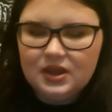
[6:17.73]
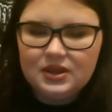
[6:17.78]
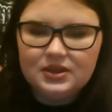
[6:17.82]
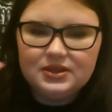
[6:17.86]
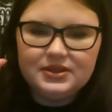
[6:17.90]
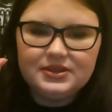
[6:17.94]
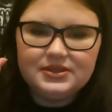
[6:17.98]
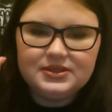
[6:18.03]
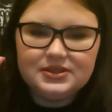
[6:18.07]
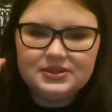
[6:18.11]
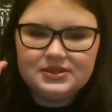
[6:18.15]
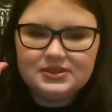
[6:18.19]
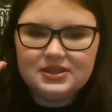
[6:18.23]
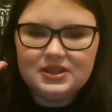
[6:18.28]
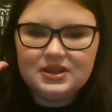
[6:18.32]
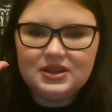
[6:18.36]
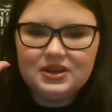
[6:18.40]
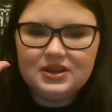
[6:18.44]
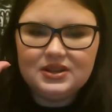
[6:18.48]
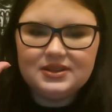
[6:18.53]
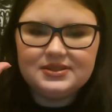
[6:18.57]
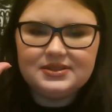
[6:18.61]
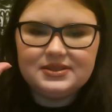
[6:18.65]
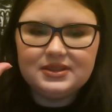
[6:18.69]
This is the
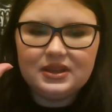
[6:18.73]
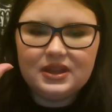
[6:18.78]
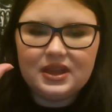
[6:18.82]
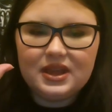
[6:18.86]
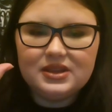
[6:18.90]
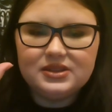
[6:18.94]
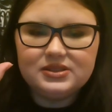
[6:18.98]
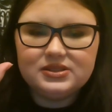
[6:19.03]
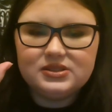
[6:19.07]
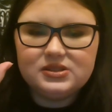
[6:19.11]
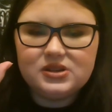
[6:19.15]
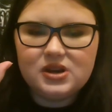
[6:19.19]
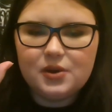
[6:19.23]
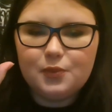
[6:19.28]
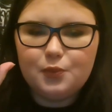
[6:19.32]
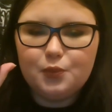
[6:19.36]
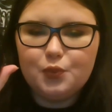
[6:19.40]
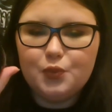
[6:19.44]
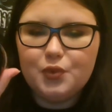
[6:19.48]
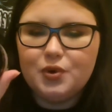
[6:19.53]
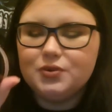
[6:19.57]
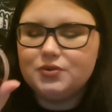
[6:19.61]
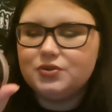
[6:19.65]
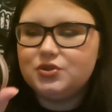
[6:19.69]
NYX Can't Stop
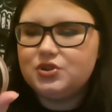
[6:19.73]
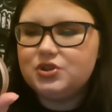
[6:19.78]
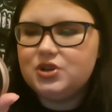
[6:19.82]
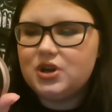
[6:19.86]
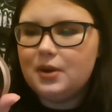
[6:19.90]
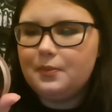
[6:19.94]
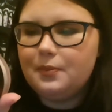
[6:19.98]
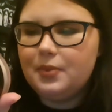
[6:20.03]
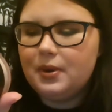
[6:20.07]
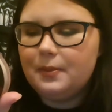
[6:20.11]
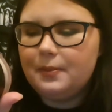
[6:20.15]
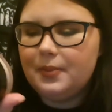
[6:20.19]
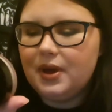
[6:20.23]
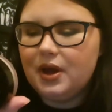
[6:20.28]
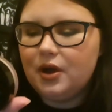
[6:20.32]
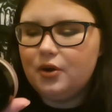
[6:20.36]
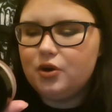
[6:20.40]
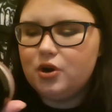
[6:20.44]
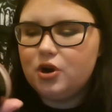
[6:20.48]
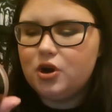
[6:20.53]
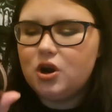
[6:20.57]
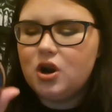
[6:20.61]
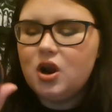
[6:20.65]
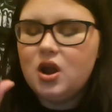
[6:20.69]
Won't Stop
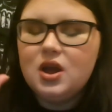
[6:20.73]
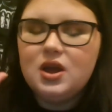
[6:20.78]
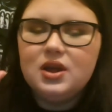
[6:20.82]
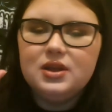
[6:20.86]
powder.